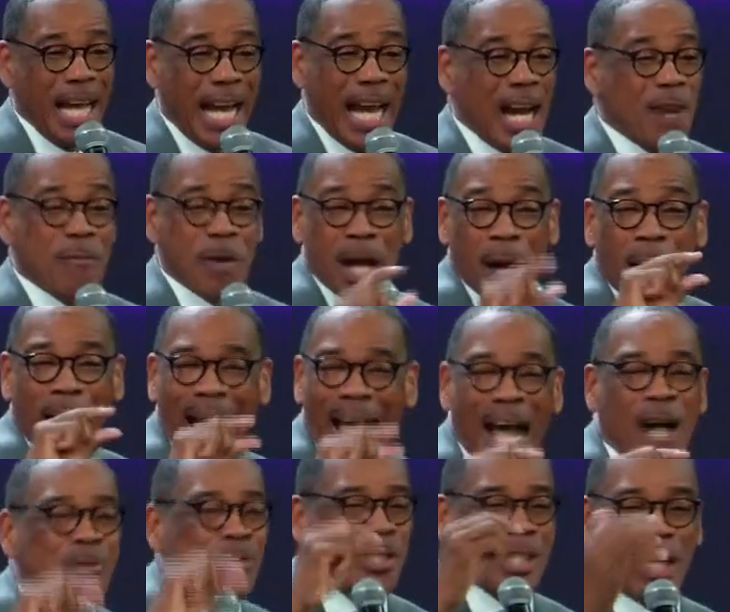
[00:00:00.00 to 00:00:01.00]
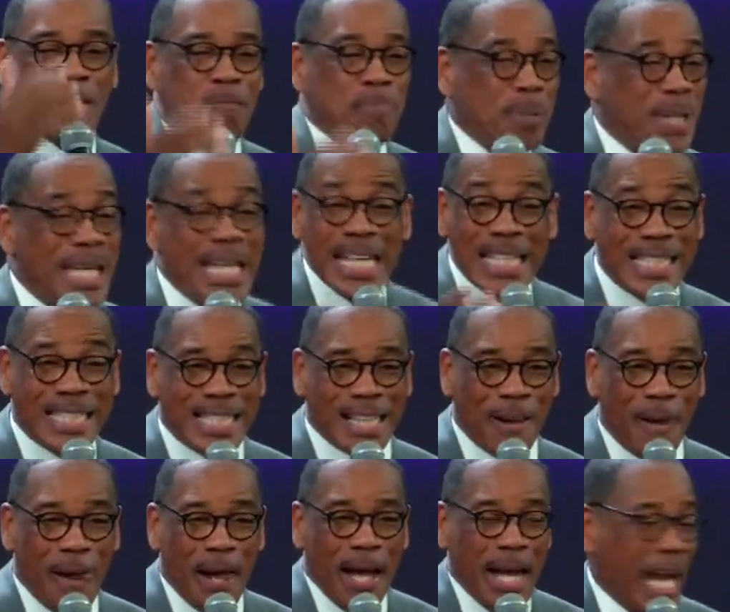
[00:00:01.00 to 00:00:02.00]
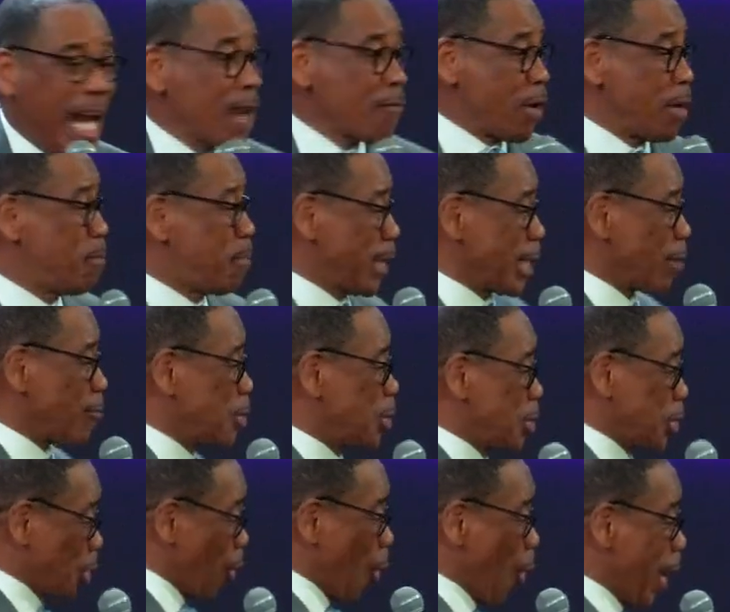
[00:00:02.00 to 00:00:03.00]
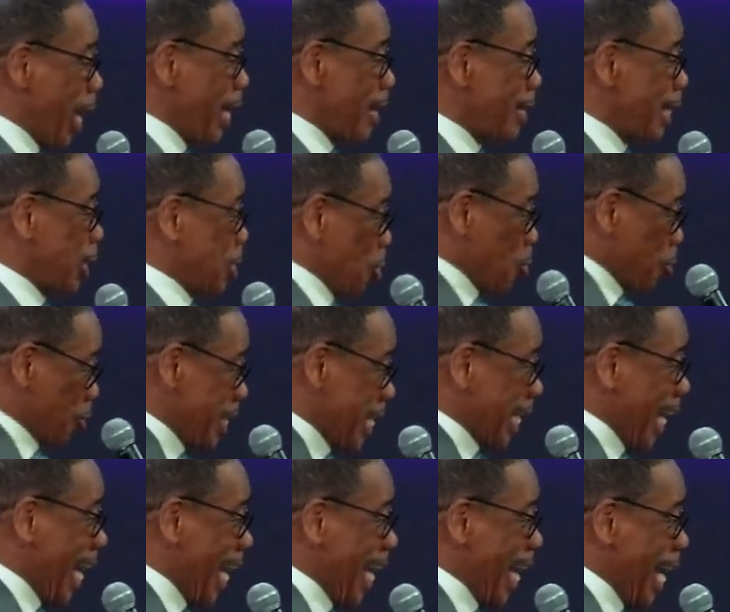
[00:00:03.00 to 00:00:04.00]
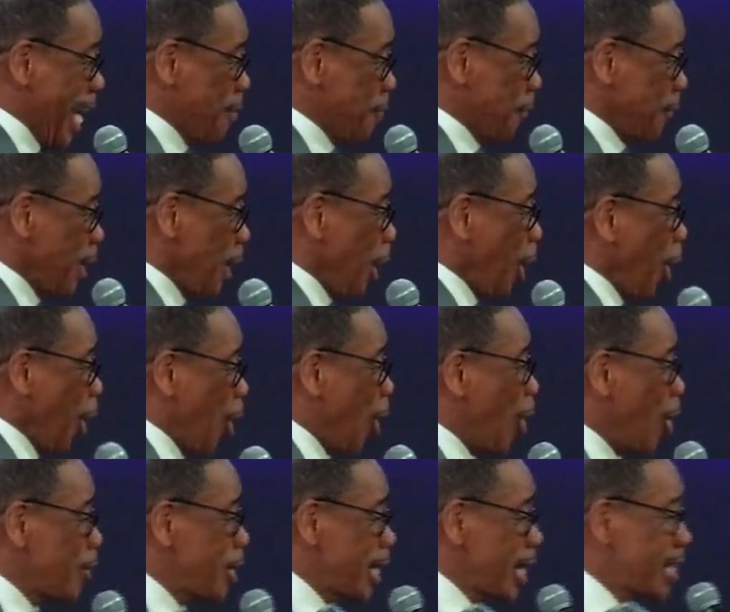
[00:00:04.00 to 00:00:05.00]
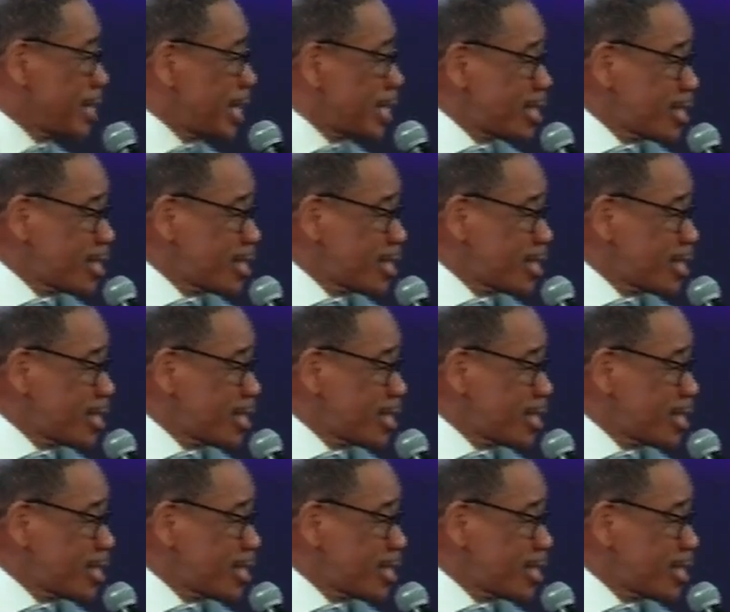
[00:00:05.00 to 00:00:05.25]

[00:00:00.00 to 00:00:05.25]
every ounce of peace, every bit of joy that you think I have, all the other